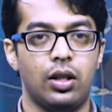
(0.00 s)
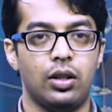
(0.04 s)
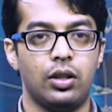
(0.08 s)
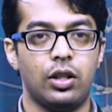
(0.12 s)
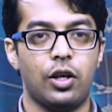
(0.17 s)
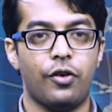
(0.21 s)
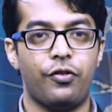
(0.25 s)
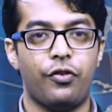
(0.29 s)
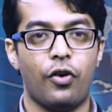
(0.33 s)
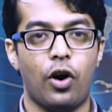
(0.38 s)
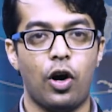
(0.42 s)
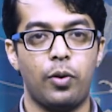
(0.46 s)

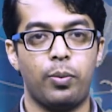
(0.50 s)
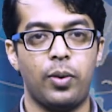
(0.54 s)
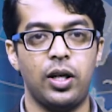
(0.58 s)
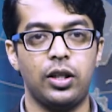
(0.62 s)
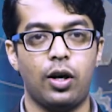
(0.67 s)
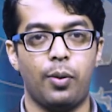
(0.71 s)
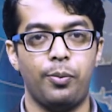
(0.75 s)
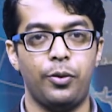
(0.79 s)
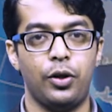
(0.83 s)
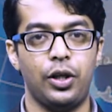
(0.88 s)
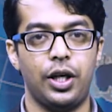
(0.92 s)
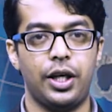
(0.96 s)
The formal
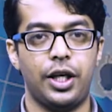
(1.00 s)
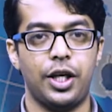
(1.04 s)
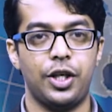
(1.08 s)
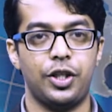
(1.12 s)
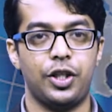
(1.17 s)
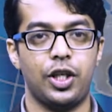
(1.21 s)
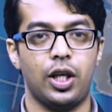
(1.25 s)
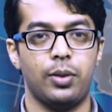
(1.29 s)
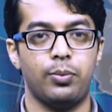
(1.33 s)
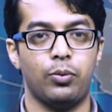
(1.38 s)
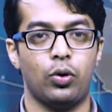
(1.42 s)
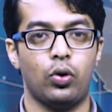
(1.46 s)

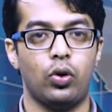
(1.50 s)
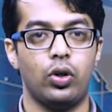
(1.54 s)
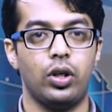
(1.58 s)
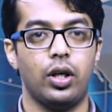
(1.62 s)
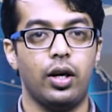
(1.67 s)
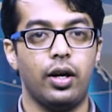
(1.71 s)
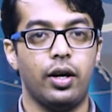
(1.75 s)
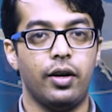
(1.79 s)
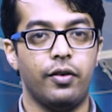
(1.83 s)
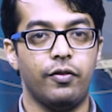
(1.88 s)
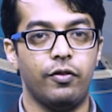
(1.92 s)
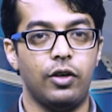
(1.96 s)
communication mode
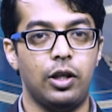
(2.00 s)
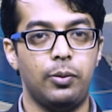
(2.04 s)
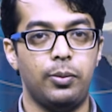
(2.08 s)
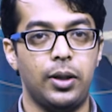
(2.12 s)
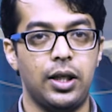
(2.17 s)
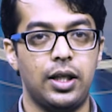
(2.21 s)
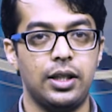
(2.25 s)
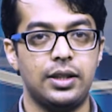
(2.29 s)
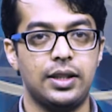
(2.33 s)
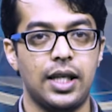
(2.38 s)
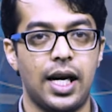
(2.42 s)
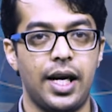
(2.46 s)
will be
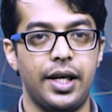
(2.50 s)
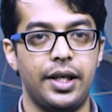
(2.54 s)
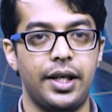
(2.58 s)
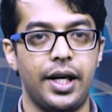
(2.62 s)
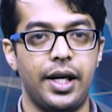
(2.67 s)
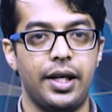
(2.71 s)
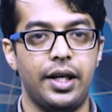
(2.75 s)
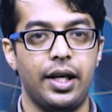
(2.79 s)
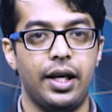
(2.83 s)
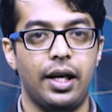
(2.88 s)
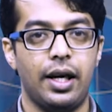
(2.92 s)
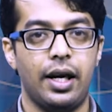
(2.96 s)

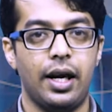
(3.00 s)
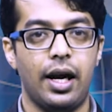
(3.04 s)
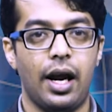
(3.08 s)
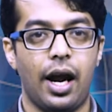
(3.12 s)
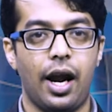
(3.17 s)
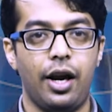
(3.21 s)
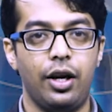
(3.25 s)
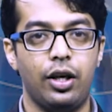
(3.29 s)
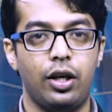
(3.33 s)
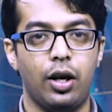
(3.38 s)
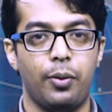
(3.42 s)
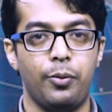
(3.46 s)
decided
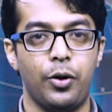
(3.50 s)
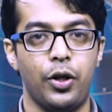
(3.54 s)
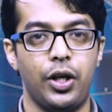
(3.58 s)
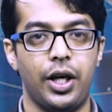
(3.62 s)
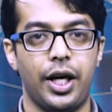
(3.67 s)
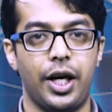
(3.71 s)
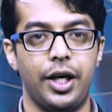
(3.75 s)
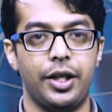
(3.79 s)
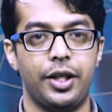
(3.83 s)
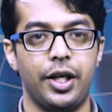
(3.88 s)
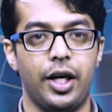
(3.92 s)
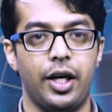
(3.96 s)
and
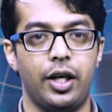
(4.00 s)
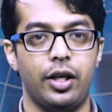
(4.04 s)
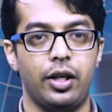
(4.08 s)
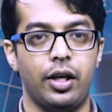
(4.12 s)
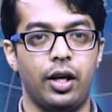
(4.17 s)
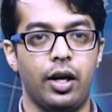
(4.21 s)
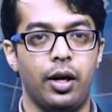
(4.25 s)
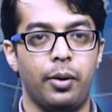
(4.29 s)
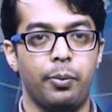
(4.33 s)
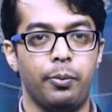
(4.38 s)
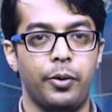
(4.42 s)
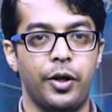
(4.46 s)
communicated
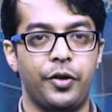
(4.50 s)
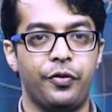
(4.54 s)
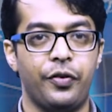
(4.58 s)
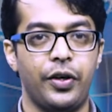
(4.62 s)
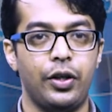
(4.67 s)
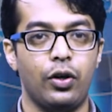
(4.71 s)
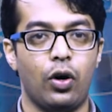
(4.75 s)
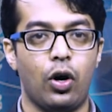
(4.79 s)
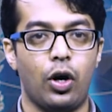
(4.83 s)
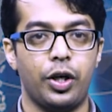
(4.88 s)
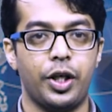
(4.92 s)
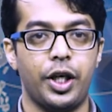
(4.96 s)

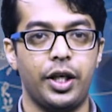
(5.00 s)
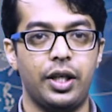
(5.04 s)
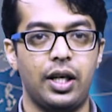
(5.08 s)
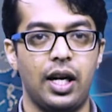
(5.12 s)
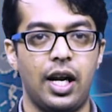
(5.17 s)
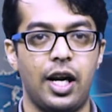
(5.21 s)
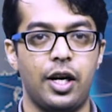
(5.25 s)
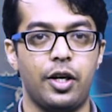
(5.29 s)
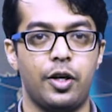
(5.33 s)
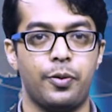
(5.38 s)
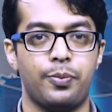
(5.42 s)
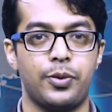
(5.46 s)
between audit
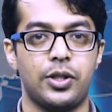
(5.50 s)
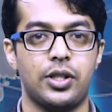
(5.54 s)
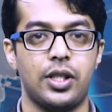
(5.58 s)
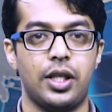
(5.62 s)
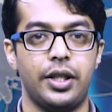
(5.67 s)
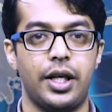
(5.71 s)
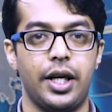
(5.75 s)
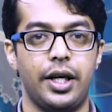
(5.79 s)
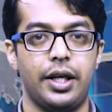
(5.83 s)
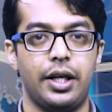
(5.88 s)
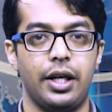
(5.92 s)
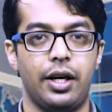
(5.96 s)
client
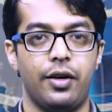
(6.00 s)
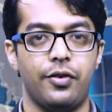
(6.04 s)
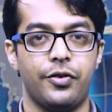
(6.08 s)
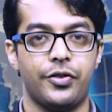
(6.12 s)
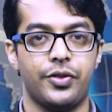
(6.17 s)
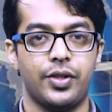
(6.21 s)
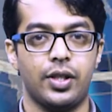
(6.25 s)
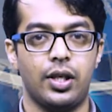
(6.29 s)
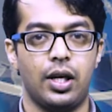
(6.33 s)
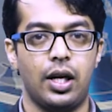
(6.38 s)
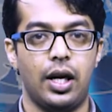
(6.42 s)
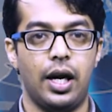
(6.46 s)

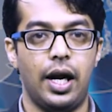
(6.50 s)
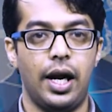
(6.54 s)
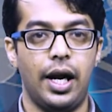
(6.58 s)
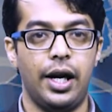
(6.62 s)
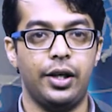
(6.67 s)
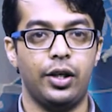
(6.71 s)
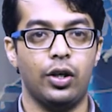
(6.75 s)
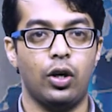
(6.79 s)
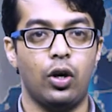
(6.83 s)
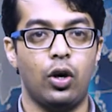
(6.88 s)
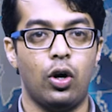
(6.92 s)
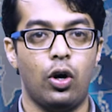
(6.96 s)
representatives
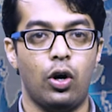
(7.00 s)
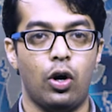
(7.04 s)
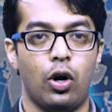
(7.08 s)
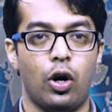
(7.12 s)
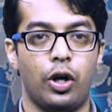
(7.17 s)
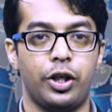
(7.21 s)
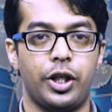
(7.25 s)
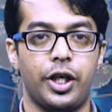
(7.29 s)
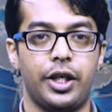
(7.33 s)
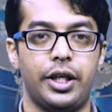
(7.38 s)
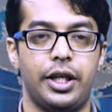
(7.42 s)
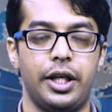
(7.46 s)
and
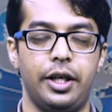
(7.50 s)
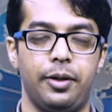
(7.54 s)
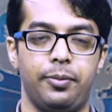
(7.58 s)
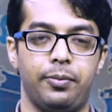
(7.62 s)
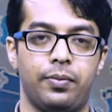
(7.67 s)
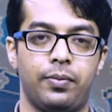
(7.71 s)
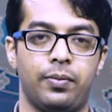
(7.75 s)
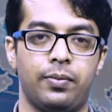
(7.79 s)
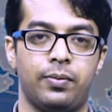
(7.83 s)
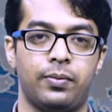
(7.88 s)
audit team.